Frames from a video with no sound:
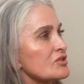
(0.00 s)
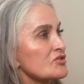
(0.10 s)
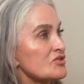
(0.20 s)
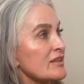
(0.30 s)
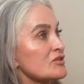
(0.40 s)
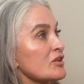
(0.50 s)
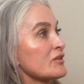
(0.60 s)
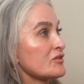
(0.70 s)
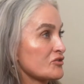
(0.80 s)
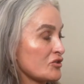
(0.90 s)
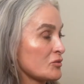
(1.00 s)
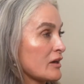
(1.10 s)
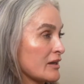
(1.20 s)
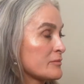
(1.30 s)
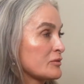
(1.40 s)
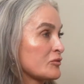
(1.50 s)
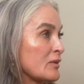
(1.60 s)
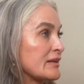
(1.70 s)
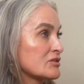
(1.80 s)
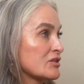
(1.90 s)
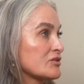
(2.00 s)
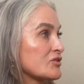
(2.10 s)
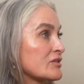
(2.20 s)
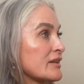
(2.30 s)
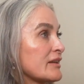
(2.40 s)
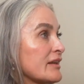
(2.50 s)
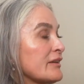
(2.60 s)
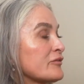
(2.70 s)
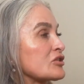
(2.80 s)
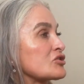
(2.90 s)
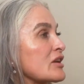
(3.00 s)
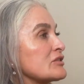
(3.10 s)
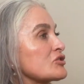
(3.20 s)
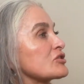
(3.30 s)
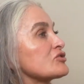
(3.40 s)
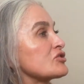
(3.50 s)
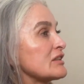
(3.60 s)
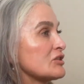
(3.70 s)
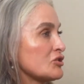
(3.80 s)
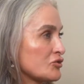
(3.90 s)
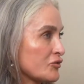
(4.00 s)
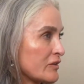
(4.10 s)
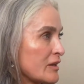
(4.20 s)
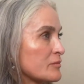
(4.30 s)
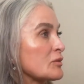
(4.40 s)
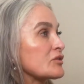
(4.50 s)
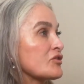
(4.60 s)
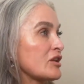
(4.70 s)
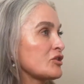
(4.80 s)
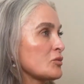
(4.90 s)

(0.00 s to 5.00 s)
to say, so a couple of weeks is, if the change continues for a couple of weeks, then